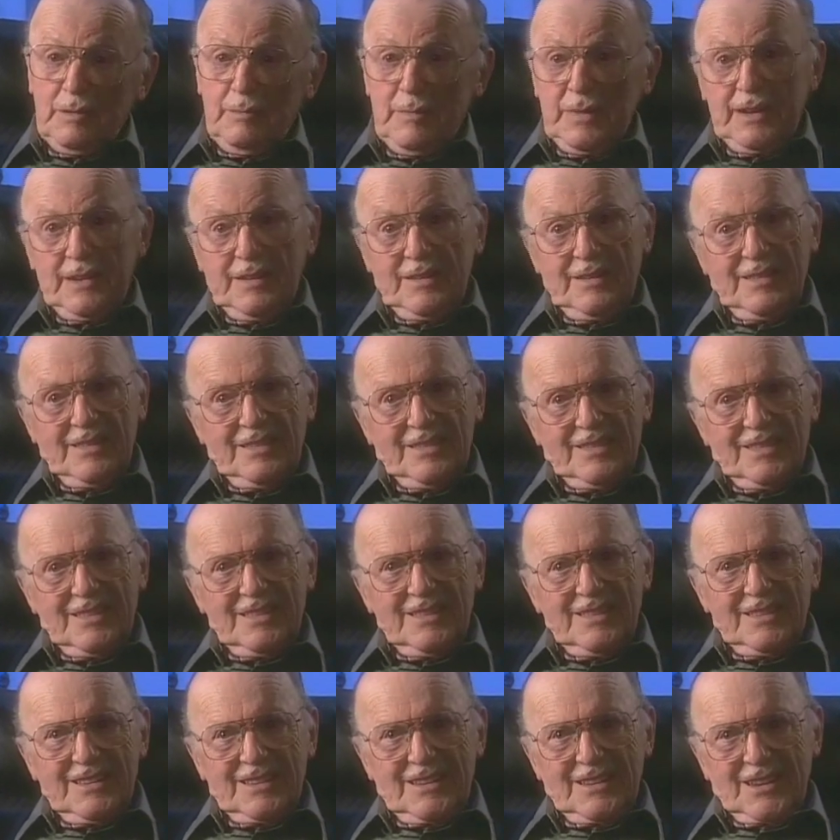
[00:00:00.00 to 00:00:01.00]
I mean,
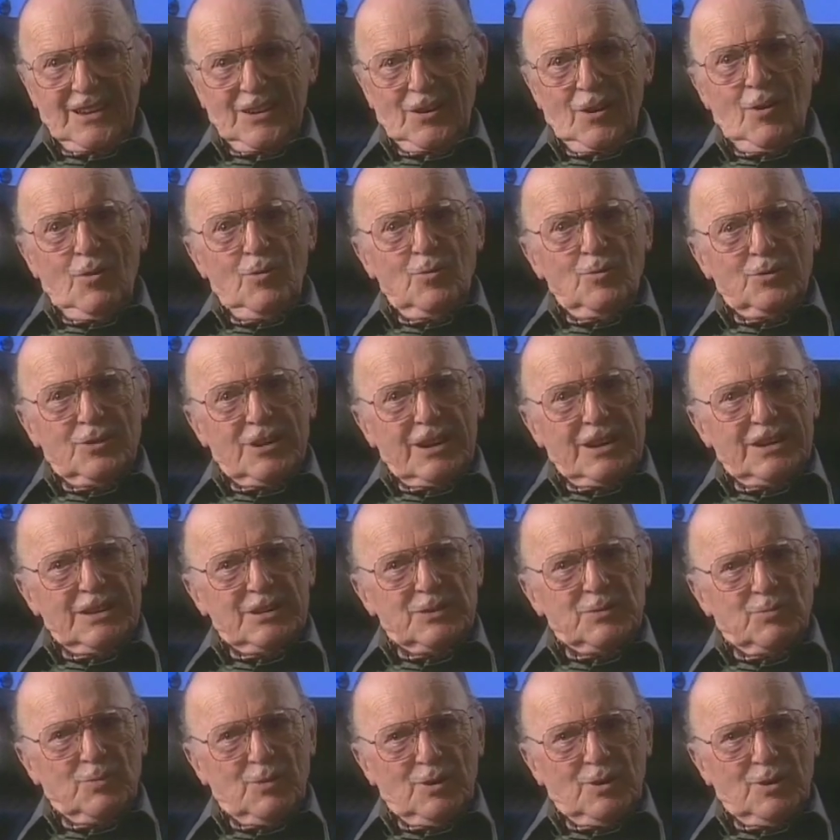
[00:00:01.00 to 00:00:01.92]
a whole day's